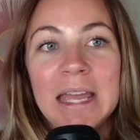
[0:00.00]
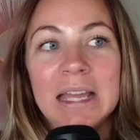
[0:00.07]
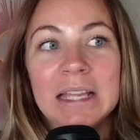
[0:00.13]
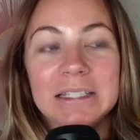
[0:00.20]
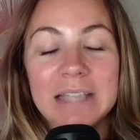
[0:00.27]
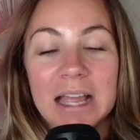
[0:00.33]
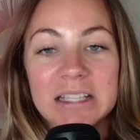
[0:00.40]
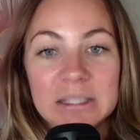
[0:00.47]

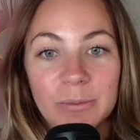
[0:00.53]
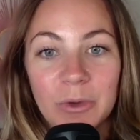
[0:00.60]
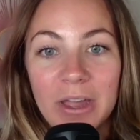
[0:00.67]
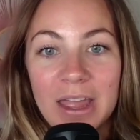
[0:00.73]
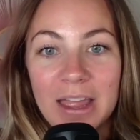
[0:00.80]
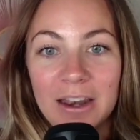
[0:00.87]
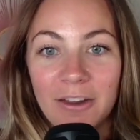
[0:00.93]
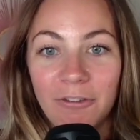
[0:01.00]

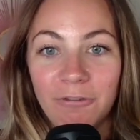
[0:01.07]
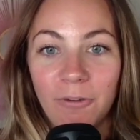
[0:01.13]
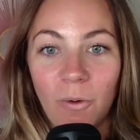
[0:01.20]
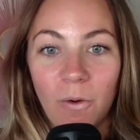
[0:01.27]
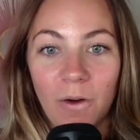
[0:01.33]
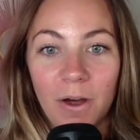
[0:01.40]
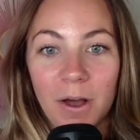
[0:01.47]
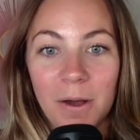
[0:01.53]
desperate
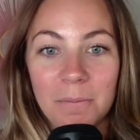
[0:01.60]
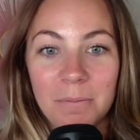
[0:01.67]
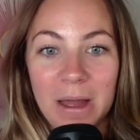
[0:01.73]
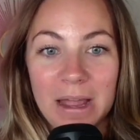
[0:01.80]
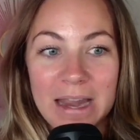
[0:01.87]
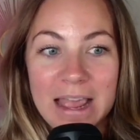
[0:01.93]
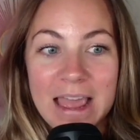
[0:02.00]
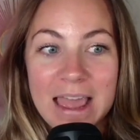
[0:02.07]
for
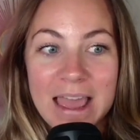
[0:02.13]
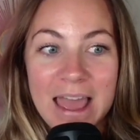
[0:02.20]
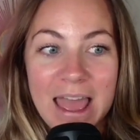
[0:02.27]
money